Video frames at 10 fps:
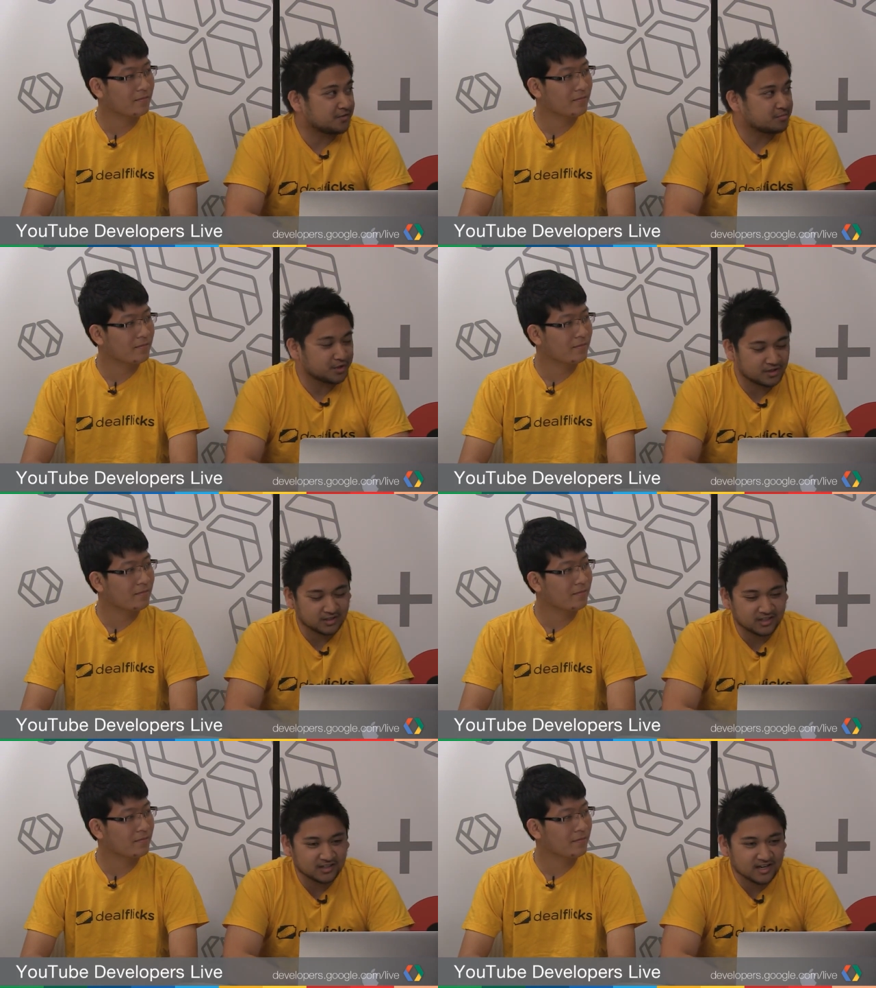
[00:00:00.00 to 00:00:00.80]
Speaker 1: from
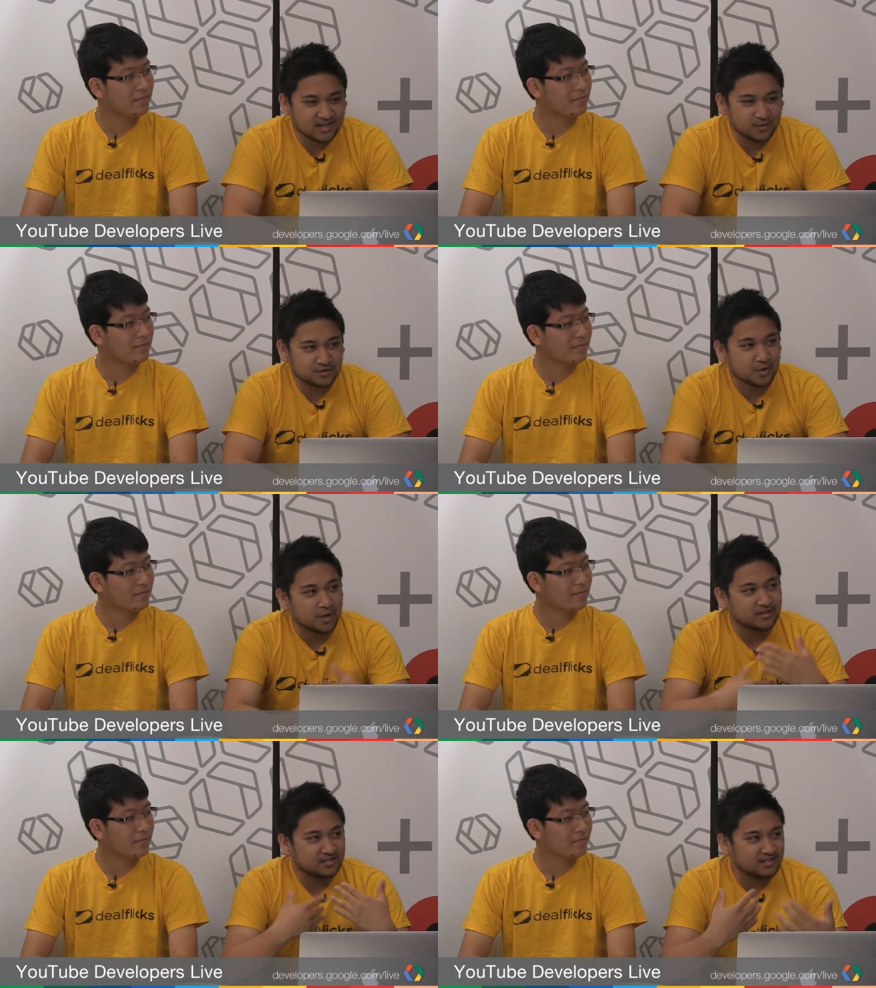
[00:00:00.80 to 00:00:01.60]
Berkeley. Mm -hmm. He was
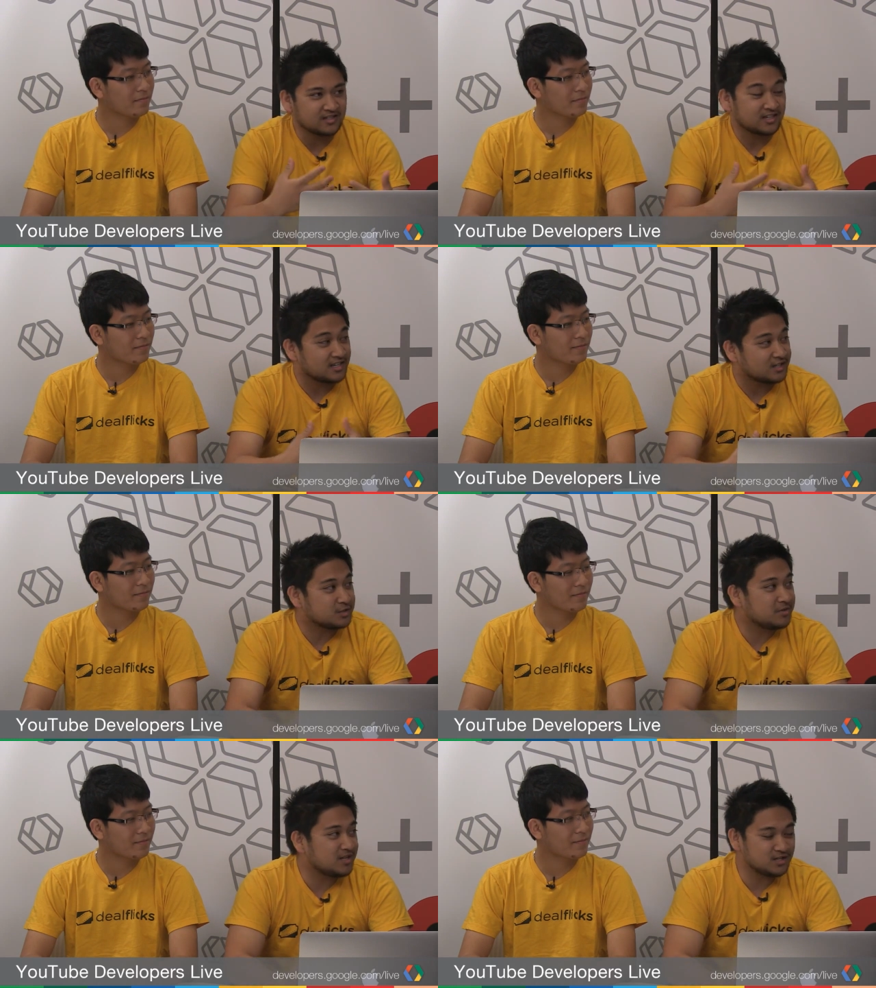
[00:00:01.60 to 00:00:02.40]
going to see The
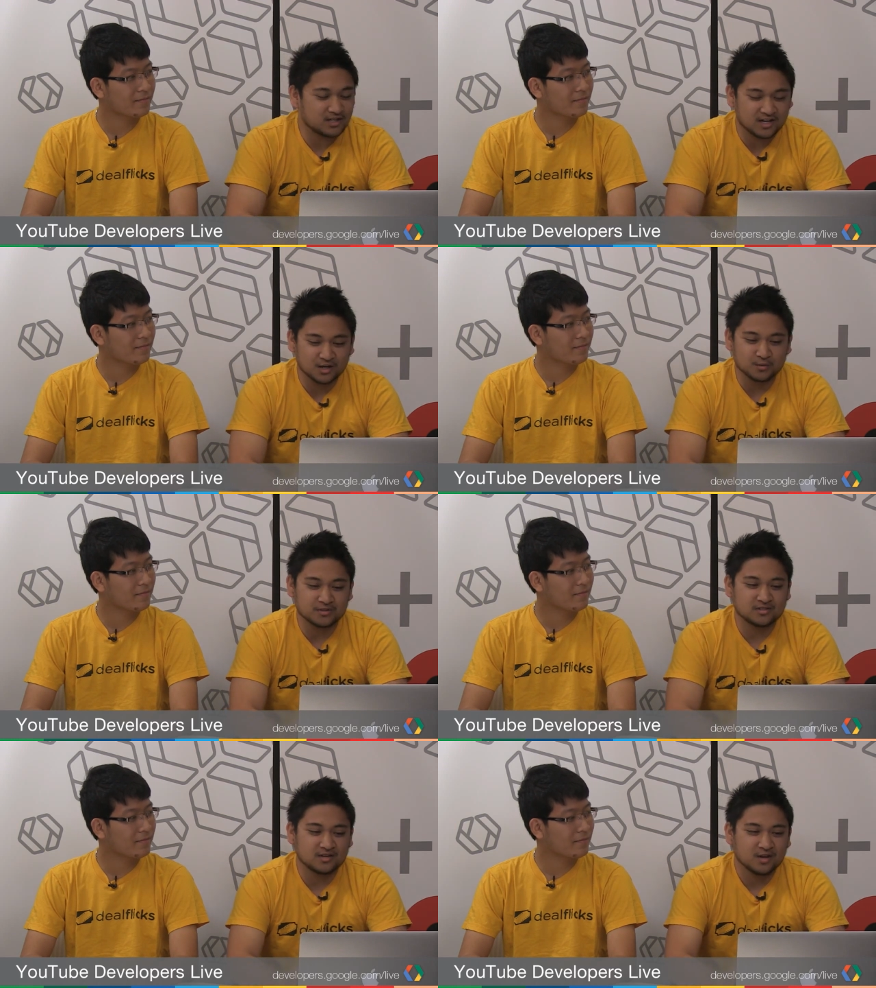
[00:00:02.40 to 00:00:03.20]
King's Speech, and it
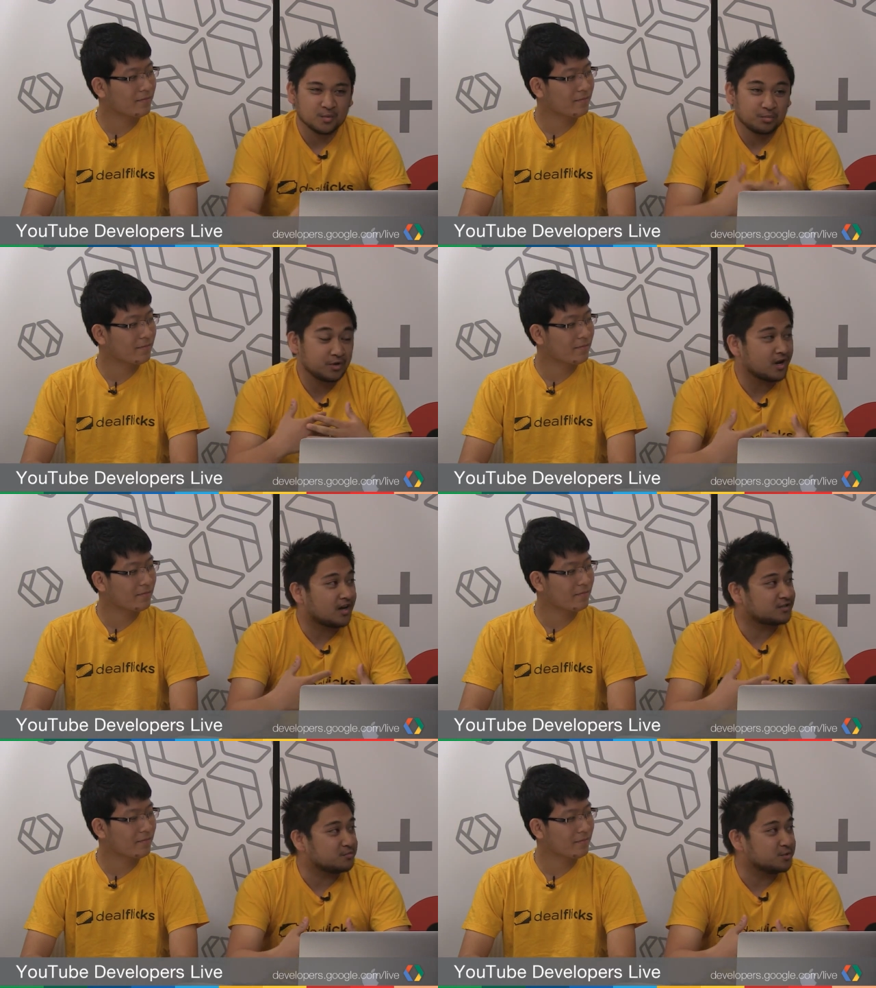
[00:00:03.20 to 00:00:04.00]
was pretty
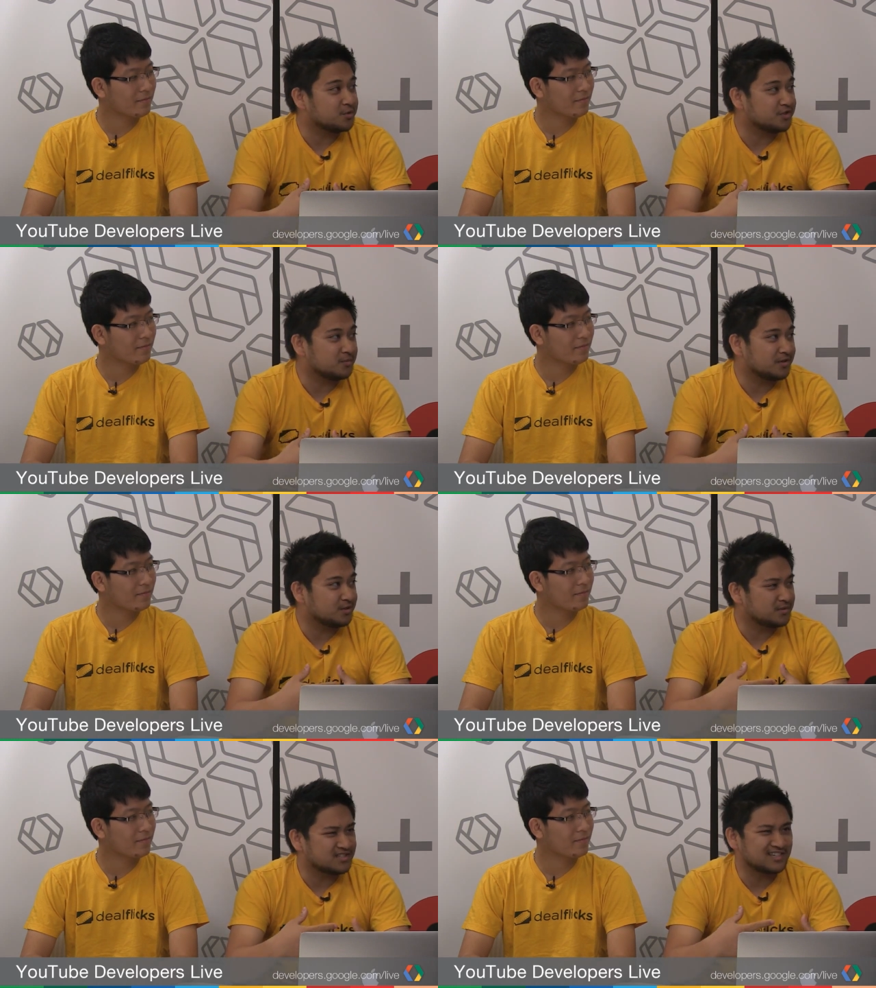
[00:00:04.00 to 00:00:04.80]
awesome movie,
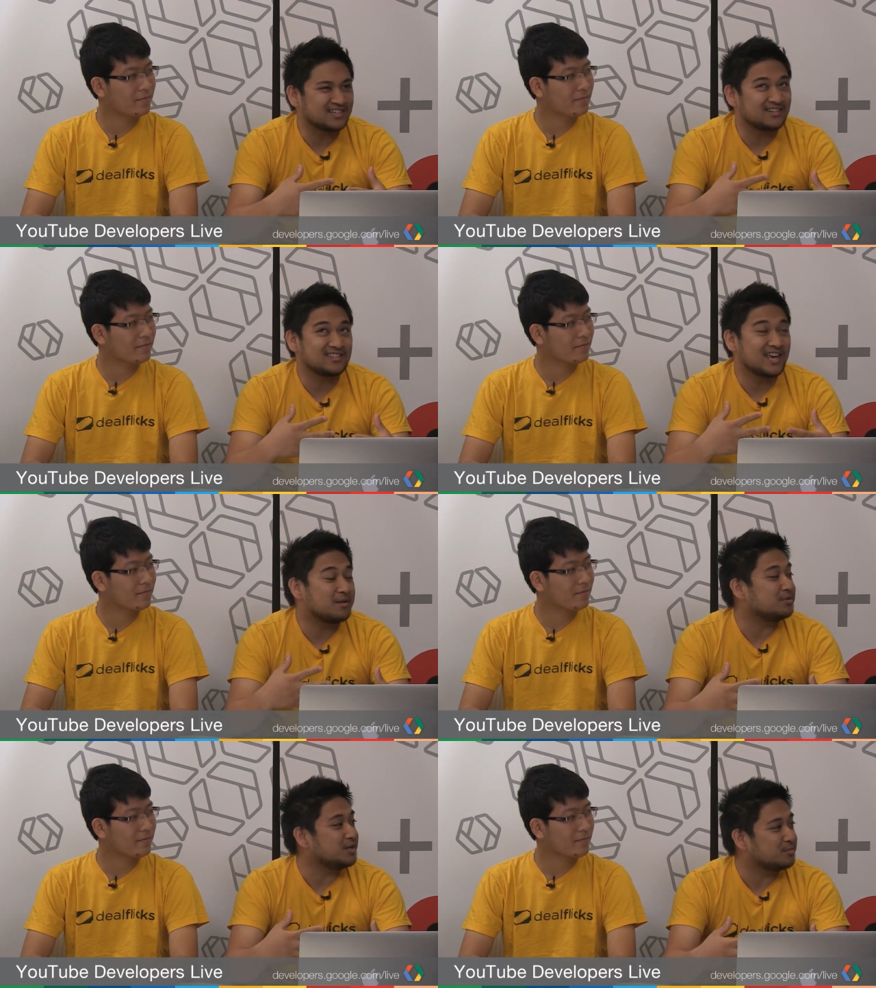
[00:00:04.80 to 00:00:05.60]
but it was like
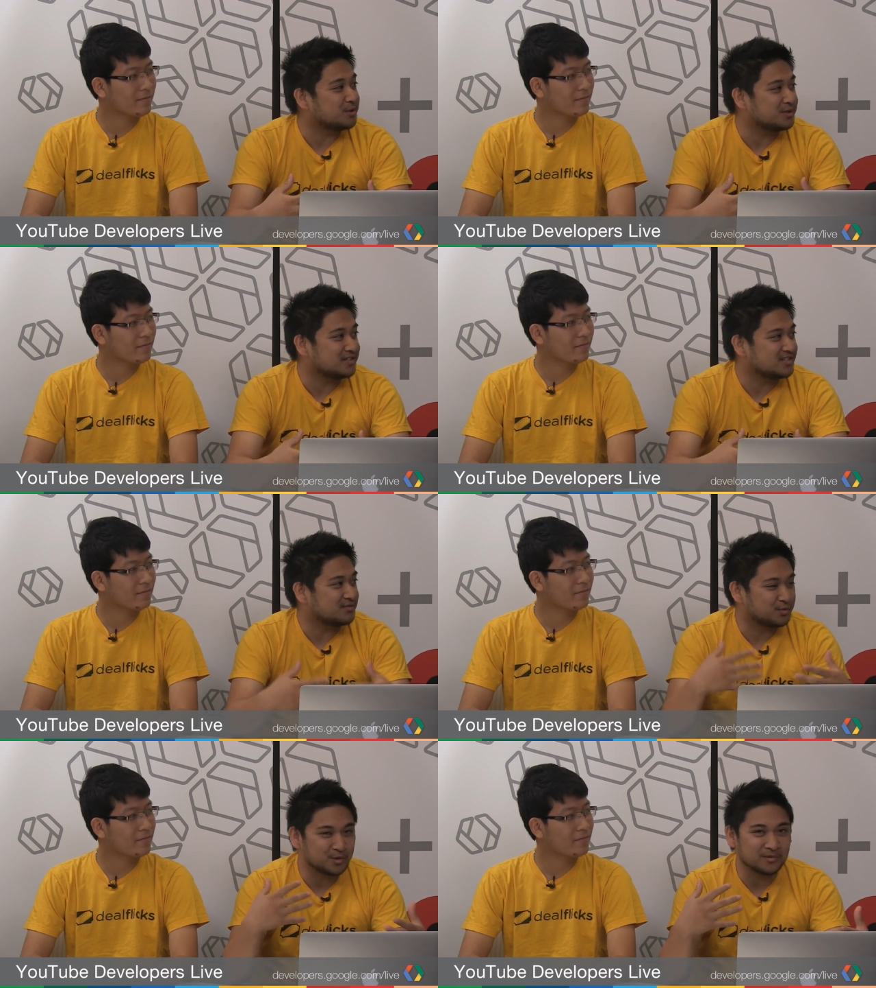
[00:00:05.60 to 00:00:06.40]
10 people in
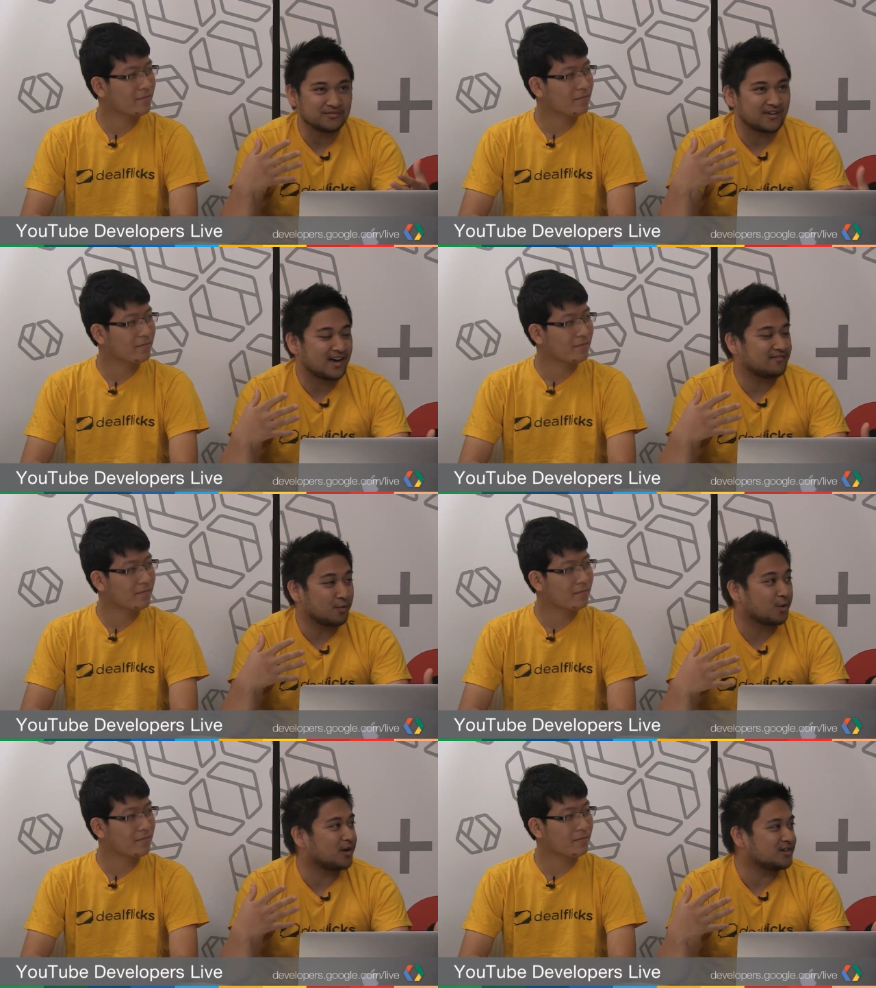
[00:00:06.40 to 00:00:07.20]
this room of five,
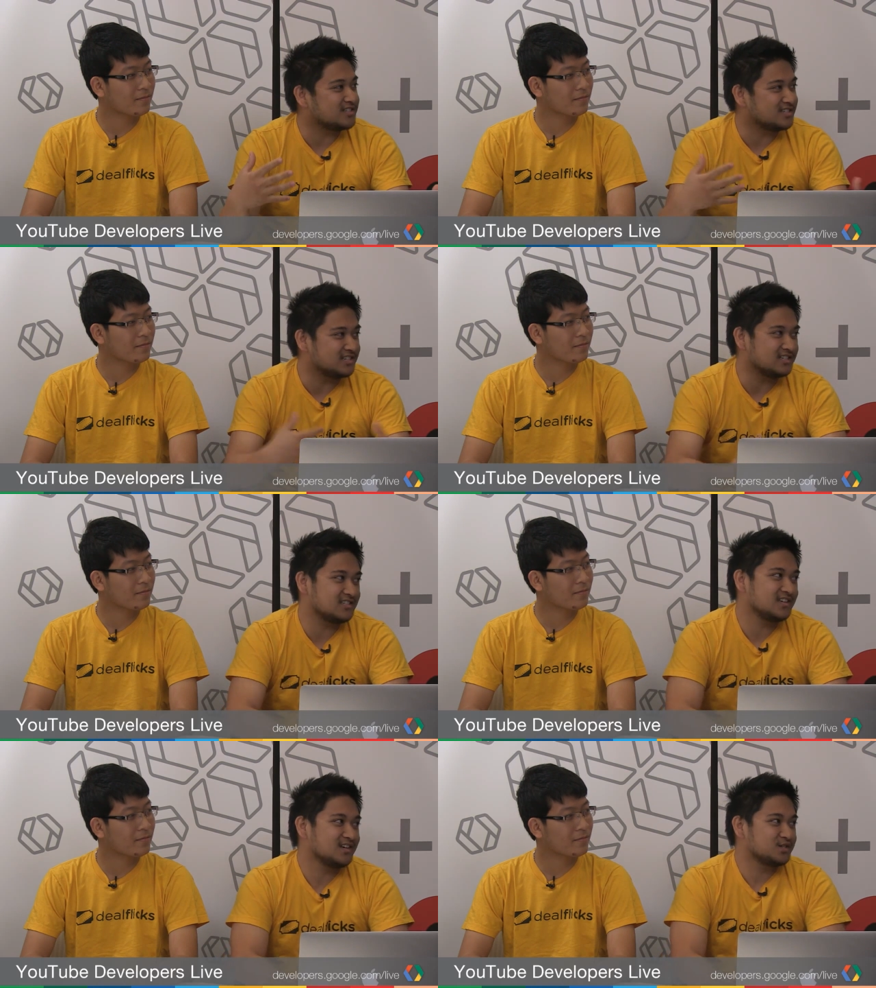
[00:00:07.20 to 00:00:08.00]
400
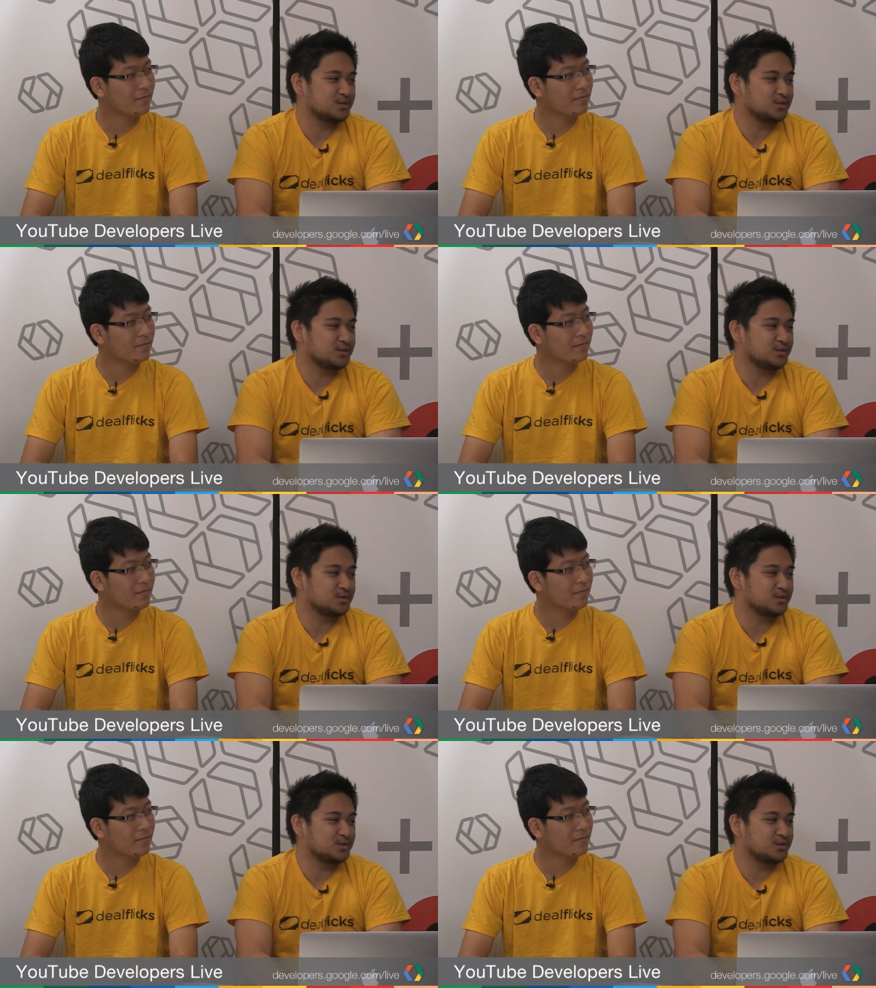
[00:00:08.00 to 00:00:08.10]
seats. Yeah.